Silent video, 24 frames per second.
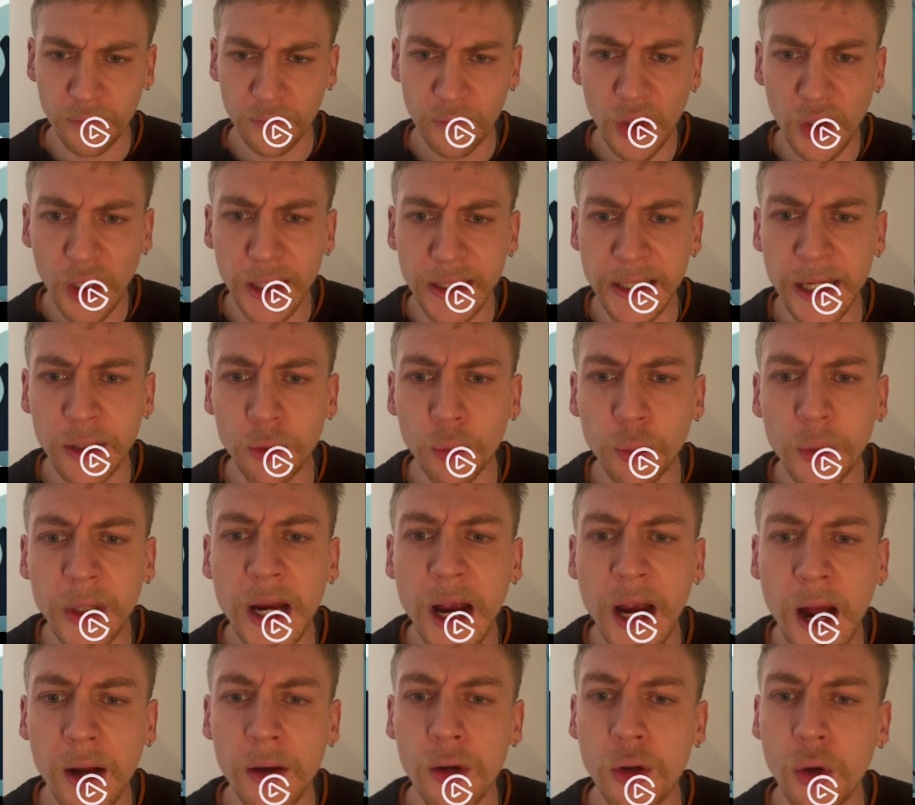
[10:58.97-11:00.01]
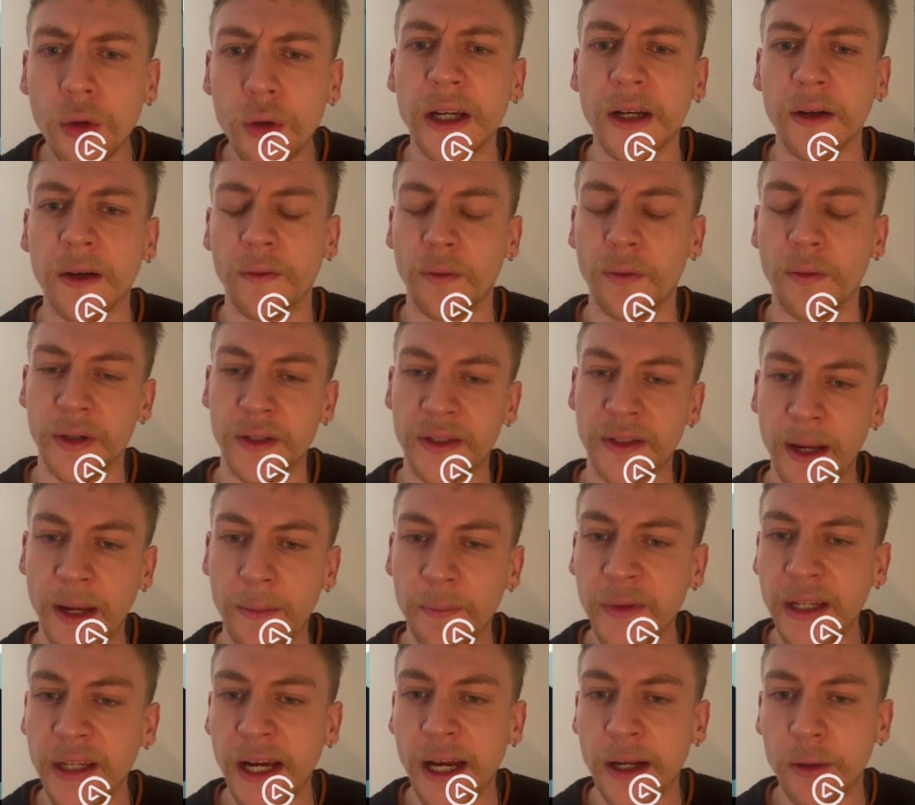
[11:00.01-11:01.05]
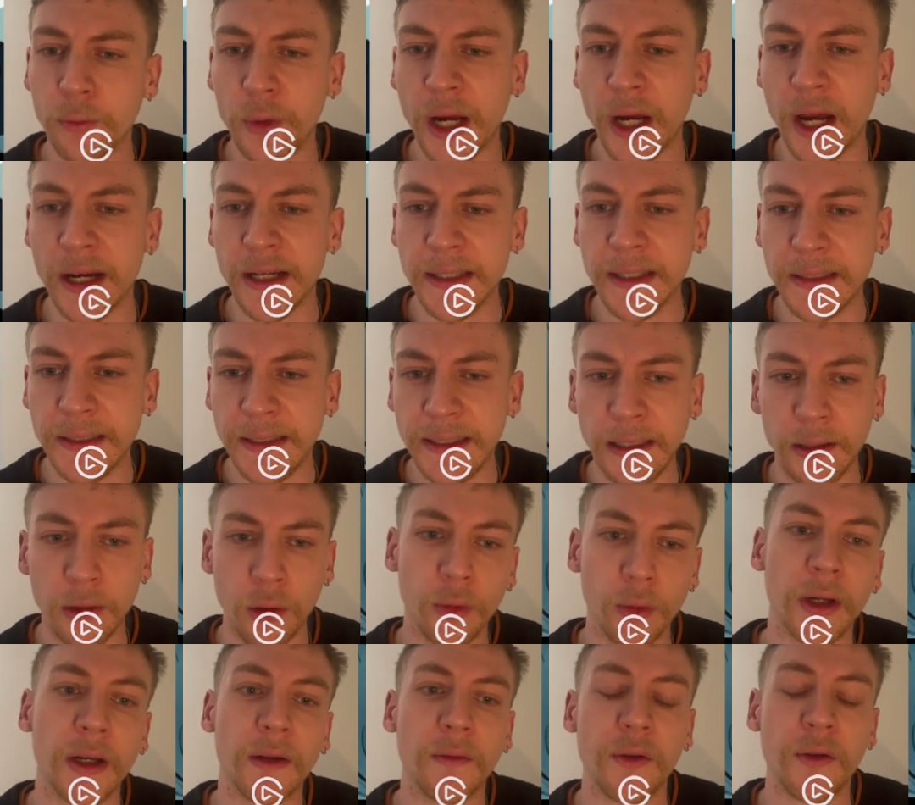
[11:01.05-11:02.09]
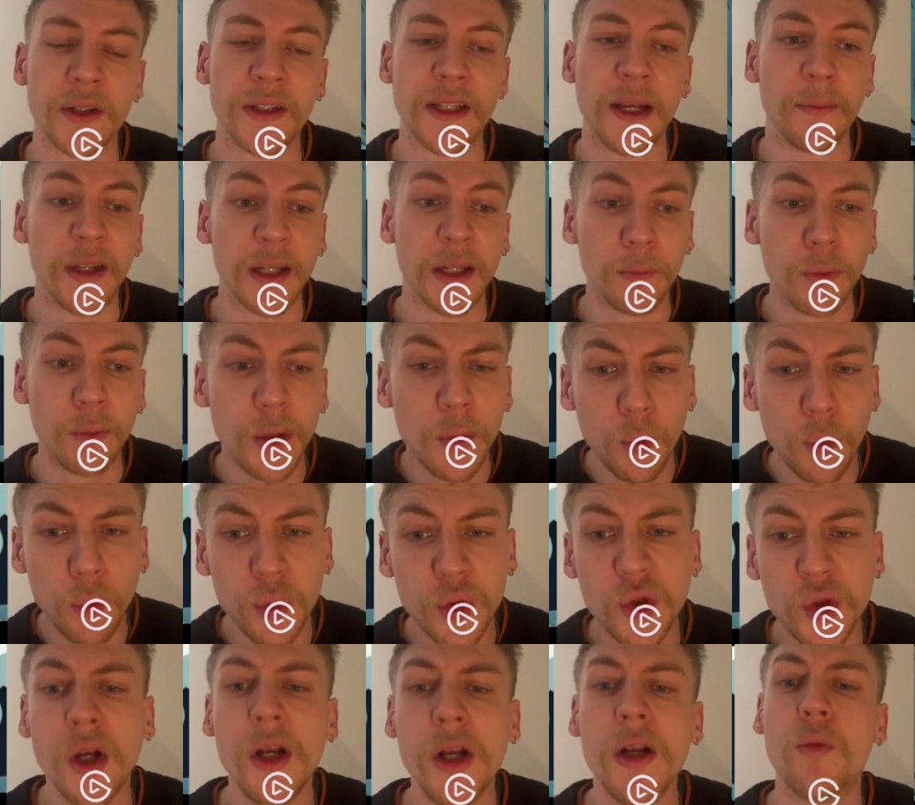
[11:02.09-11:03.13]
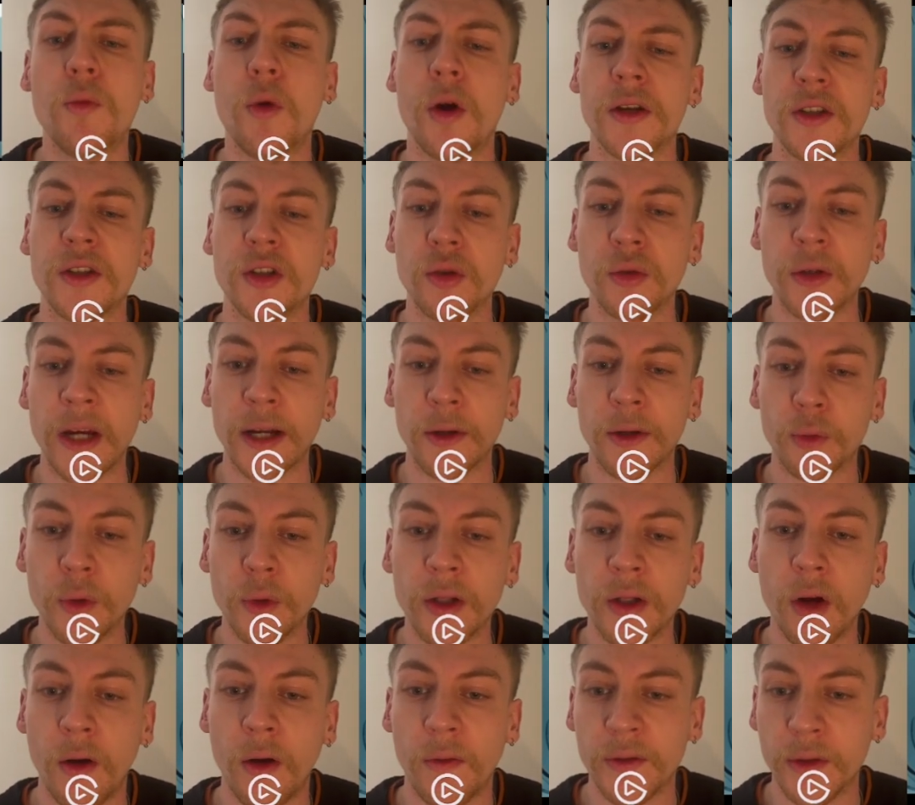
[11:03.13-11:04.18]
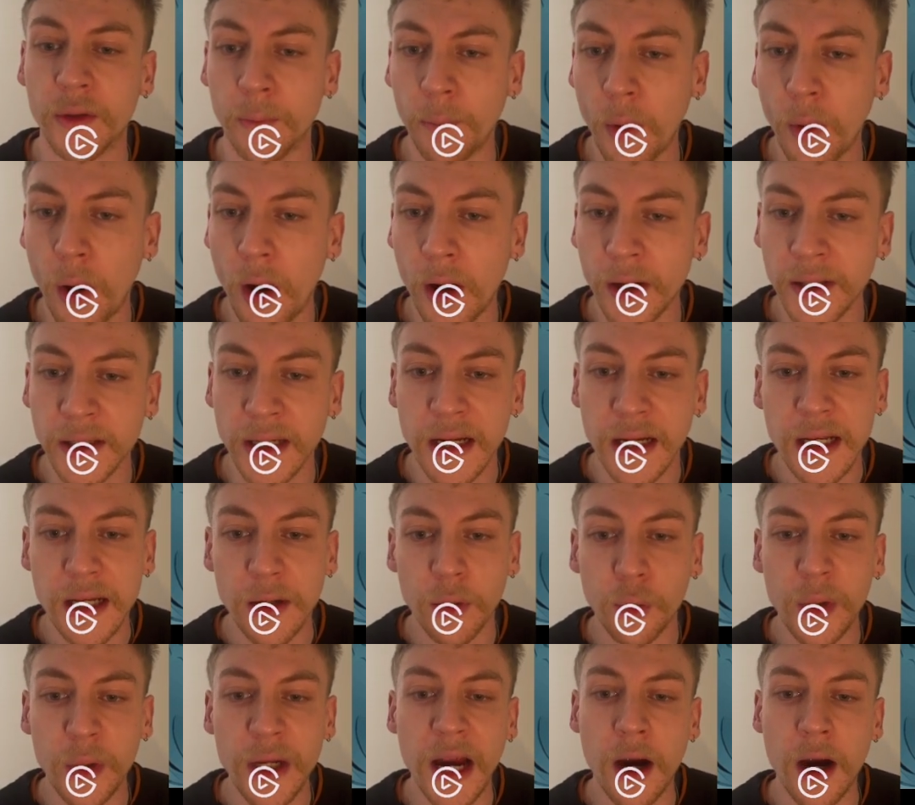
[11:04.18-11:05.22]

that we are looking for something, and we are indeed looking for something. We still want to get rid of the board. We are